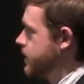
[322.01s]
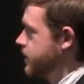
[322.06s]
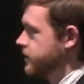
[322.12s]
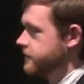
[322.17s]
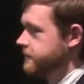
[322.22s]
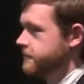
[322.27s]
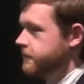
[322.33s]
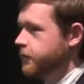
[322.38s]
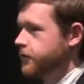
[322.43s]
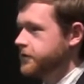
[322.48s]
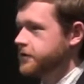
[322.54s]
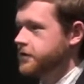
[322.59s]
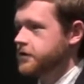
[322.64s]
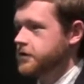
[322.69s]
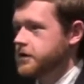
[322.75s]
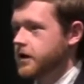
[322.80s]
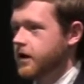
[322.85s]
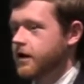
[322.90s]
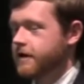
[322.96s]

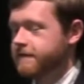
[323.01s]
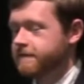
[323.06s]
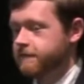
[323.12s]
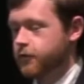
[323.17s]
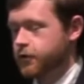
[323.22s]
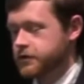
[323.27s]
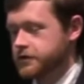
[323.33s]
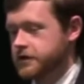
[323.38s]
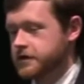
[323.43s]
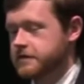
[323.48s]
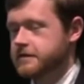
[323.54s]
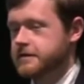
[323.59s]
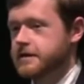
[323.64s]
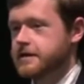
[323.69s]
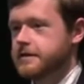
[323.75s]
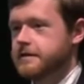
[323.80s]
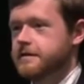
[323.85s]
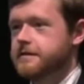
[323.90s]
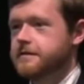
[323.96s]

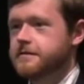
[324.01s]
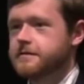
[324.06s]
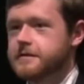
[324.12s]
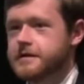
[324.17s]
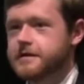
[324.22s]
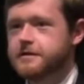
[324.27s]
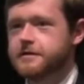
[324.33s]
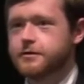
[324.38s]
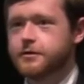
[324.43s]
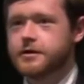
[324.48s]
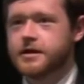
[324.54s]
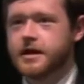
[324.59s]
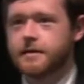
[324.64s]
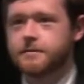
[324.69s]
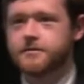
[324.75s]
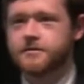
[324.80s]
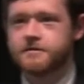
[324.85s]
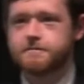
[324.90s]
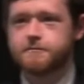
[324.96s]
Unfortunately, this leads to a
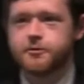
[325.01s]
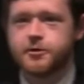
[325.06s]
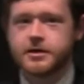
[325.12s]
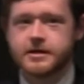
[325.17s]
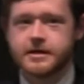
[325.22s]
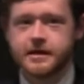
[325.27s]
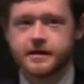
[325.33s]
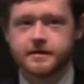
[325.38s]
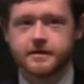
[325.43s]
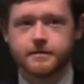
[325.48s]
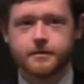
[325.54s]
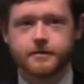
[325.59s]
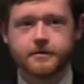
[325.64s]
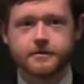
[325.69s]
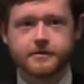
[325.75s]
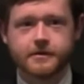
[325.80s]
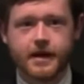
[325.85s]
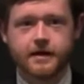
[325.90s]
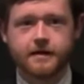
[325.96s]
number of
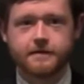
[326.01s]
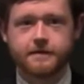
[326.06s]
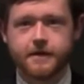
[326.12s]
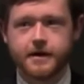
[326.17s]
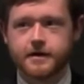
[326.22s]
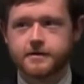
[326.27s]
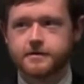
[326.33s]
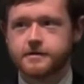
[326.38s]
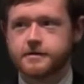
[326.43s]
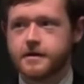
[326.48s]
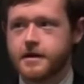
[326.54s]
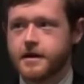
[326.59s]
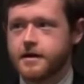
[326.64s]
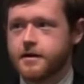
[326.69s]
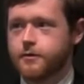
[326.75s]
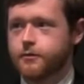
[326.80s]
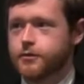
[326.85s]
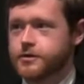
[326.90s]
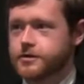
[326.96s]
predictable side effects,
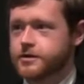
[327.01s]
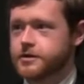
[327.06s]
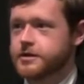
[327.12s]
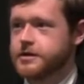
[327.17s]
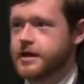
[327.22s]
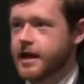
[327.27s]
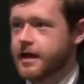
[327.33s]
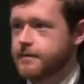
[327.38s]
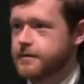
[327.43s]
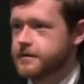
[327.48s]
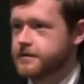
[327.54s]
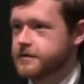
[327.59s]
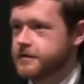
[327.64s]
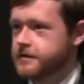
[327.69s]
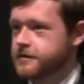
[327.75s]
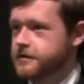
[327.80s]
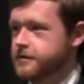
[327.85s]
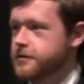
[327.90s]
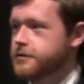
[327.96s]
which are
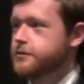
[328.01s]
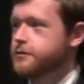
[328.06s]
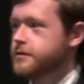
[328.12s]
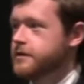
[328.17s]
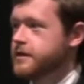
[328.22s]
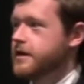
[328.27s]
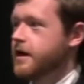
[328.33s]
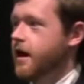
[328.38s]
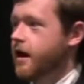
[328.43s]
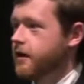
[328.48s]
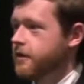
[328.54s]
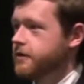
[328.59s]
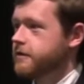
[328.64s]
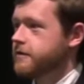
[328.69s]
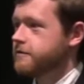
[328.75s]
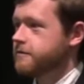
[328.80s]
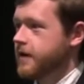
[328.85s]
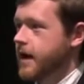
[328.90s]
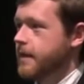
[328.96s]
damages to the
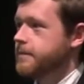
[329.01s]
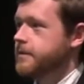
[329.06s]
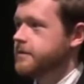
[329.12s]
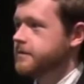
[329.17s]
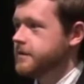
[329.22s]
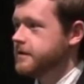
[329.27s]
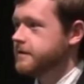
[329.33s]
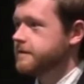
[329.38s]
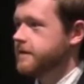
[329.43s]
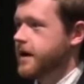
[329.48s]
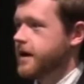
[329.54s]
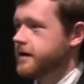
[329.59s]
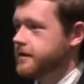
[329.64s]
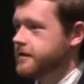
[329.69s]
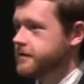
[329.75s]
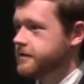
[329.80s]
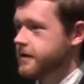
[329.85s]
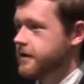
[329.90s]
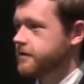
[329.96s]
other rapidly
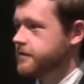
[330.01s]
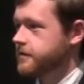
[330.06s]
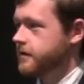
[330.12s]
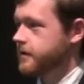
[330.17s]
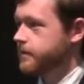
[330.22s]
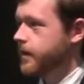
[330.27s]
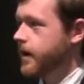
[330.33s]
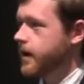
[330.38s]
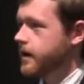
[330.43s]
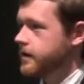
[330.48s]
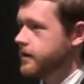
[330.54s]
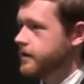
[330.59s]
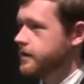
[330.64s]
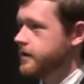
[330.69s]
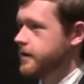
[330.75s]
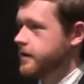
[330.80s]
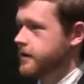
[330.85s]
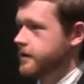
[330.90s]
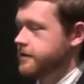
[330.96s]
dividing cells in the
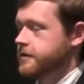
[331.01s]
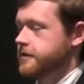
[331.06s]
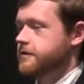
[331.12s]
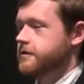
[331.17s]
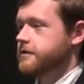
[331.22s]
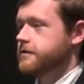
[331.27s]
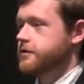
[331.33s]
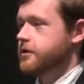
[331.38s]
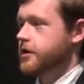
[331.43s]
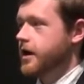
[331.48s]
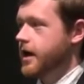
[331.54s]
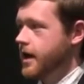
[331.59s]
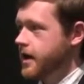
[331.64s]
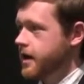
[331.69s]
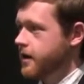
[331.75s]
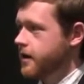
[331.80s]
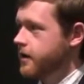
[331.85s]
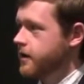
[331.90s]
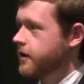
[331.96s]
body, such as your
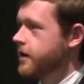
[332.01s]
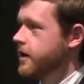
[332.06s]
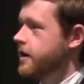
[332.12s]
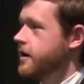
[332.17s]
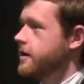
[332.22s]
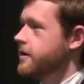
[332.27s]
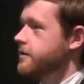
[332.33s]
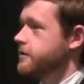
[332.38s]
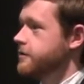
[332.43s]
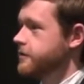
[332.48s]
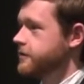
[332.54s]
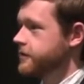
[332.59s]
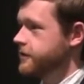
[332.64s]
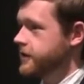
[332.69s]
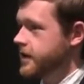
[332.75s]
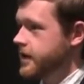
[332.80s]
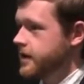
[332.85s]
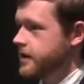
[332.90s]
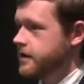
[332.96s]
hair, your
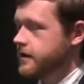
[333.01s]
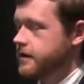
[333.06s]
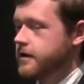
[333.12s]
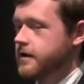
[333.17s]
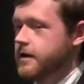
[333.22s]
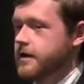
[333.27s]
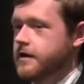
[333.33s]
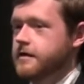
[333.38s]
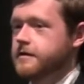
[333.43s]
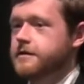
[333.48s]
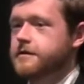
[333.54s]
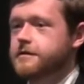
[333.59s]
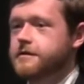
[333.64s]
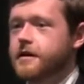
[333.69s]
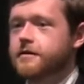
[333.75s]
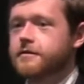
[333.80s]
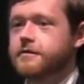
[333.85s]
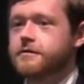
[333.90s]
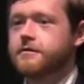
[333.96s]
skin, the
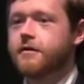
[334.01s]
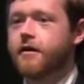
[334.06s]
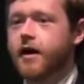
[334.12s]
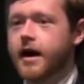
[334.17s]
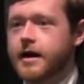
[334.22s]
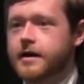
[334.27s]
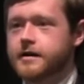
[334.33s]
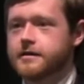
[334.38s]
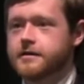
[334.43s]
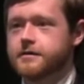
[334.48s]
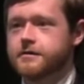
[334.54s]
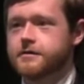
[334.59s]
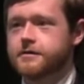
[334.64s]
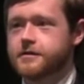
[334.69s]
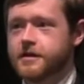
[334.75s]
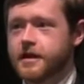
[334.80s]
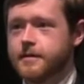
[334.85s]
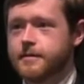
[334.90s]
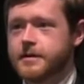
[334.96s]
cells lining your
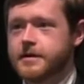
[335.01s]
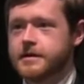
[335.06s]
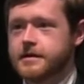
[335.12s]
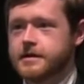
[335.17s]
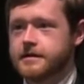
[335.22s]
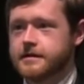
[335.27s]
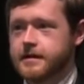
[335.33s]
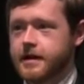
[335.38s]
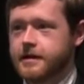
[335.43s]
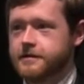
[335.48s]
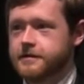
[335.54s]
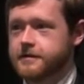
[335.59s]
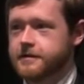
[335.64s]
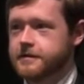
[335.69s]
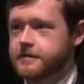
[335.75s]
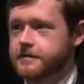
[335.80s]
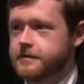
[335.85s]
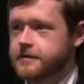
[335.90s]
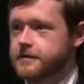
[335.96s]
stomach and
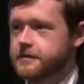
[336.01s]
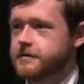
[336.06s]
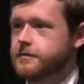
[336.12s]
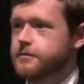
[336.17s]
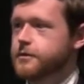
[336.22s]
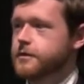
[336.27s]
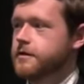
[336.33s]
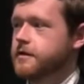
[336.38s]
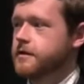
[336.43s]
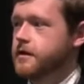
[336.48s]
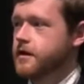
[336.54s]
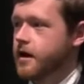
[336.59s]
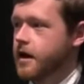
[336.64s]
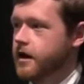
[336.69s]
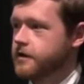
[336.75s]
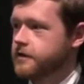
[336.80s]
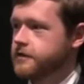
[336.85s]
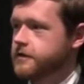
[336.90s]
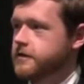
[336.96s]
intestines. This is where the
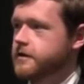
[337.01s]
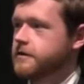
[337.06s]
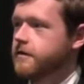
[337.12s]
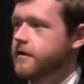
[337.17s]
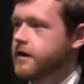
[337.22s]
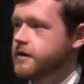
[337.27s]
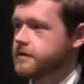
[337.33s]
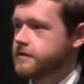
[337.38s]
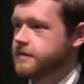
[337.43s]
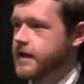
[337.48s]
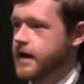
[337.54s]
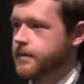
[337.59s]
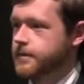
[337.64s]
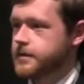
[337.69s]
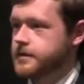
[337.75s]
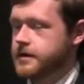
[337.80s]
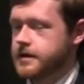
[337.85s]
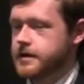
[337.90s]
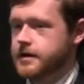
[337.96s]
nausea and loss of
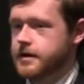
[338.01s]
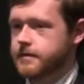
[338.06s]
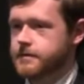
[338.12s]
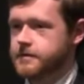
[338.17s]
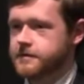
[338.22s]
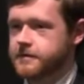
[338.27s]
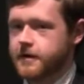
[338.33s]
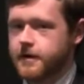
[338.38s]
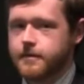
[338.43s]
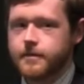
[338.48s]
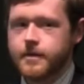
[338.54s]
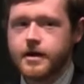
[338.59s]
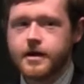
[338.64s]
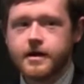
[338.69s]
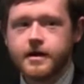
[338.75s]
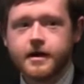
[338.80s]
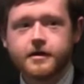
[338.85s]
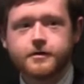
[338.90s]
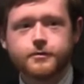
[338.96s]
appetite comes from,
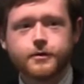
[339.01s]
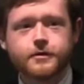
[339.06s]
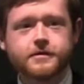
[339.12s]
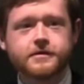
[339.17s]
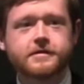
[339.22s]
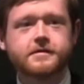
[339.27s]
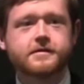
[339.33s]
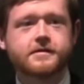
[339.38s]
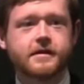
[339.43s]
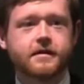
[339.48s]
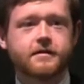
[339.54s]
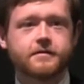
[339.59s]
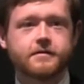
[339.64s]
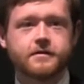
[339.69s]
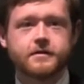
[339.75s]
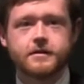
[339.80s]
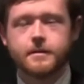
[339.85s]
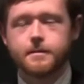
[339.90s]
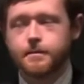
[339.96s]
as well as the
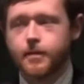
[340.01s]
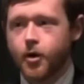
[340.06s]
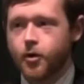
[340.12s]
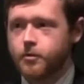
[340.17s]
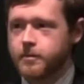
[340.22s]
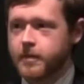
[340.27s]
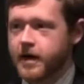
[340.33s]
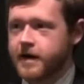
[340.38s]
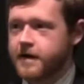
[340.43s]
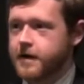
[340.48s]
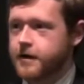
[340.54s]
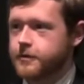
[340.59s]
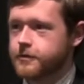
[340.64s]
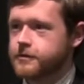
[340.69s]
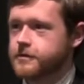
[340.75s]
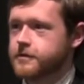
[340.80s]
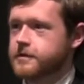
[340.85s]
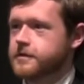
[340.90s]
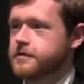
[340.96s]
cells in the bone
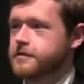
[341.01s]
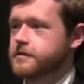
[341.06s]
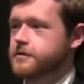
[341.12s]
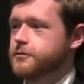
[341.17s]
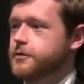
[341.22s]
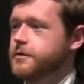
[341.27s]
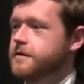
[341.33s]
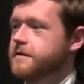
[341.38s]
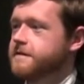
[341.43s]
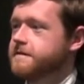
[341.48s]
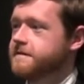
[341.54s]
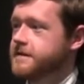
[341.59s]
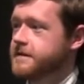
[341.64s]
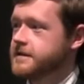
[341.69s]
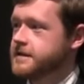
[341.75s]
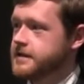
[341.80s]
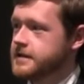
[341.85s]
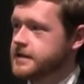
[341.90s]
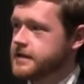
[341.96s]
marrow. So this is where the
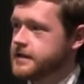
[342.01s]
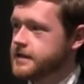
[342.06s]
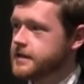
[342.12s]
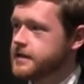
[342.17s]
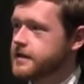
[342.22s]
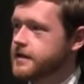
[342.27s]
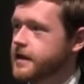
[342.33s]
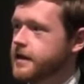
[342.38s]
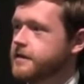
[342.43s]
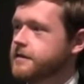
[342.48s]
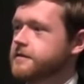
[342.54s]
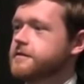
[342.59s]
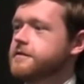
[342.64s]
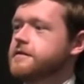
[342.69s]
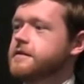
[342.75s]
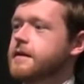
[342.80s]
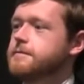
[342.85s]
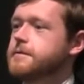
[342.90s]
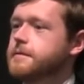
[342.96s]
fatigue and the
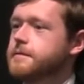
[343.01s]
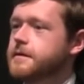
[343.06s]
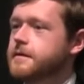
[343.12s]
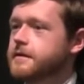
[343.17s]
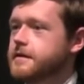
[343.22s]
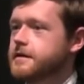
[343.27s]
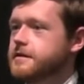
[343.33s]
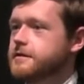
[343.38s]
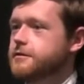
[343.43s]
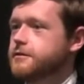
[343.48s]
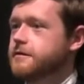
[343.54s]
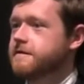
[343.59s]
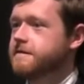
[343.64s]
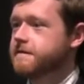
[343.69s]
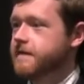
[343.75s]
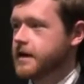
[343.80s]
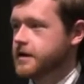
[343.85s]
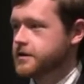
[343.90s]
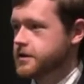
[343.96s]
susceptibility to
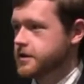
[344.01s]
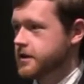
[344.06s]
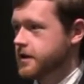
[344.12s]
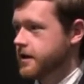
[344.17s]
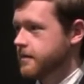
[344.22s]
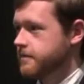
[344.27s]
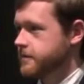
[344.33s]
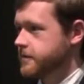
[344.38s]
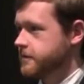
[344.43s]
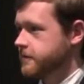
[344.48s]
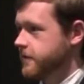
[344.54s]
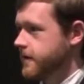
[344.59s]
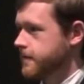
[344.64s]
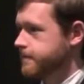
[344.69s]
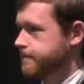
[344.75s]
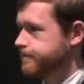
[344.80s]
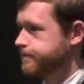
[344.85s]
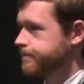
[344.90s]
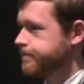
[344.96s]
infection comes from.